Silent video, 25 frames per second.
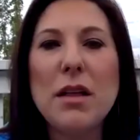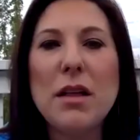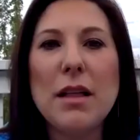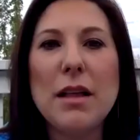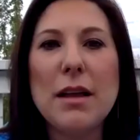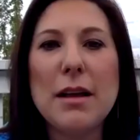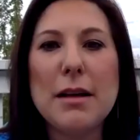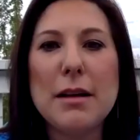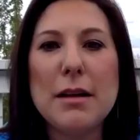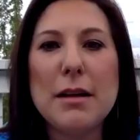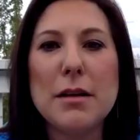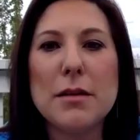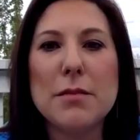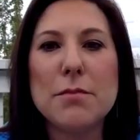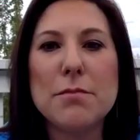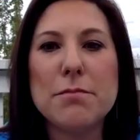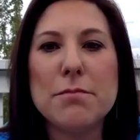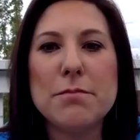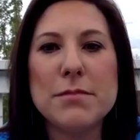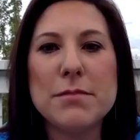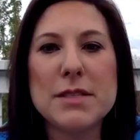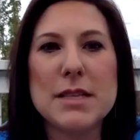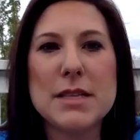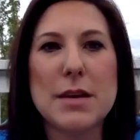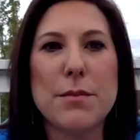but uh, um, just
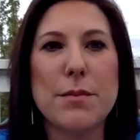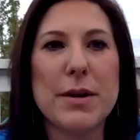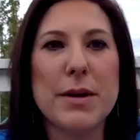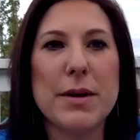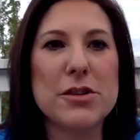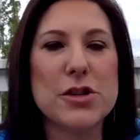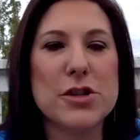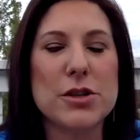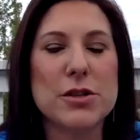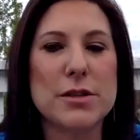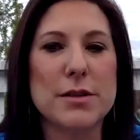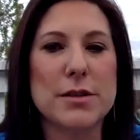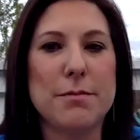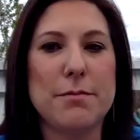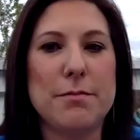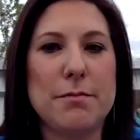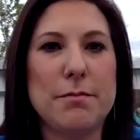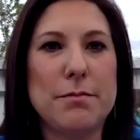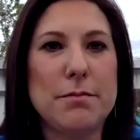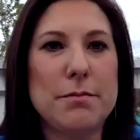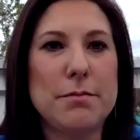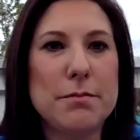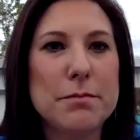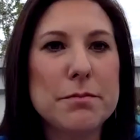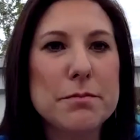hold on, uh, but just, just
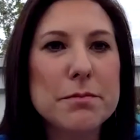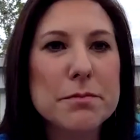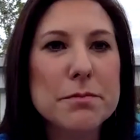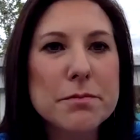share,